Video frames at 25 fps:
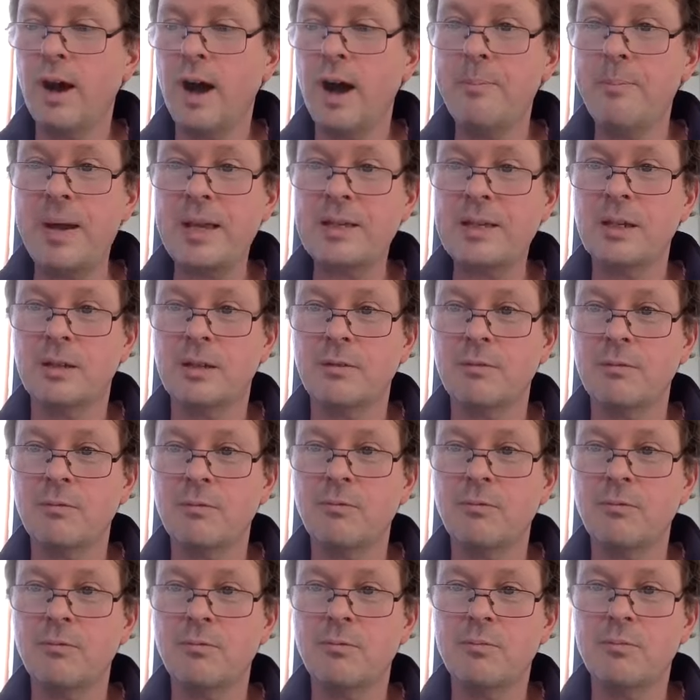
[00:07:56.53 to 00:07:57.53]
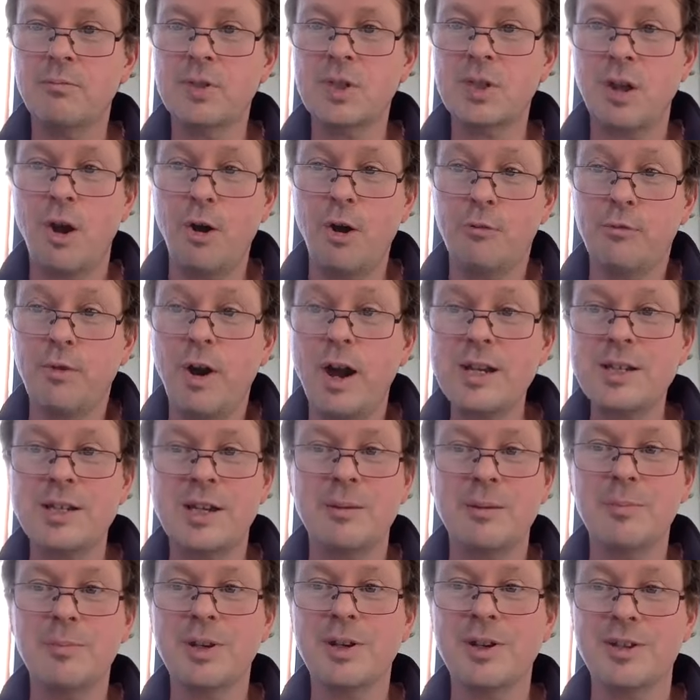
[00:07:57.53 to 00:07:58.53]
I better start
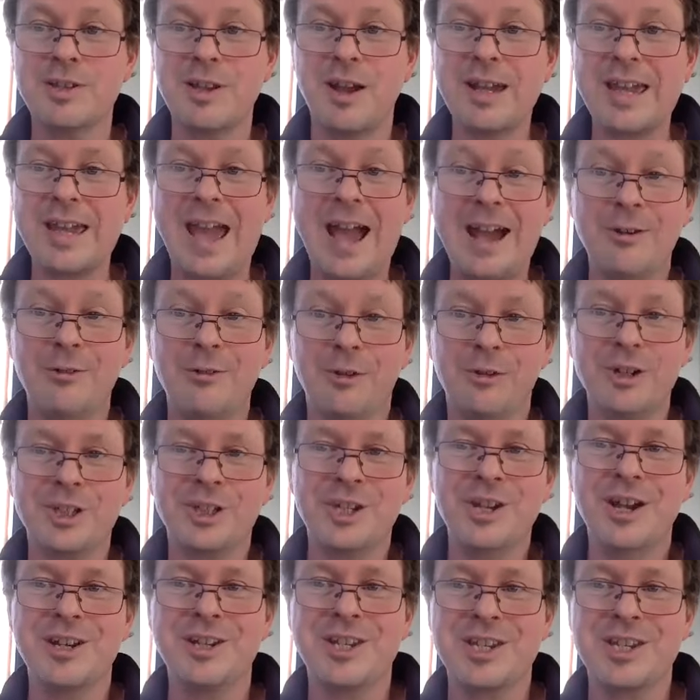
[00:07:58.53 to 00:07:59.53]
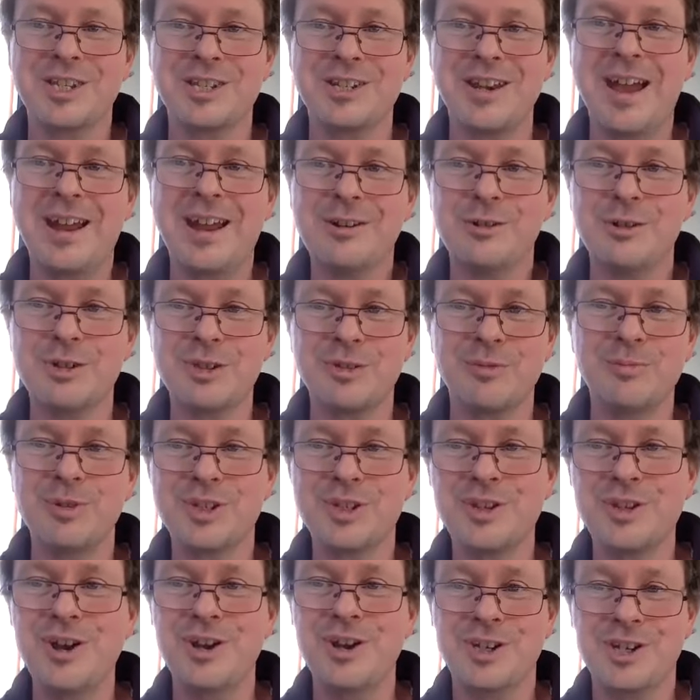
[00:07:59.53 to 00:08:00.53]
writing because I cannot return to St Andrews from
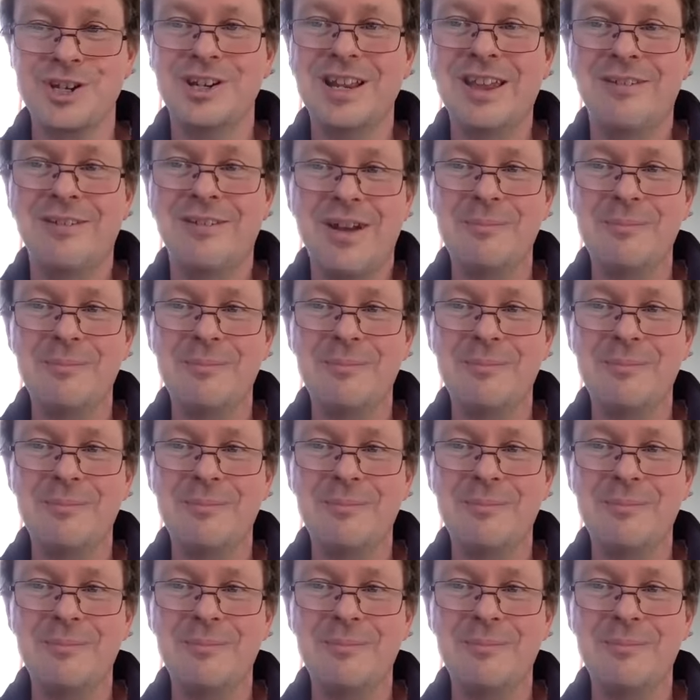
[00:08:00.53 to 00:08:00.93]
research leave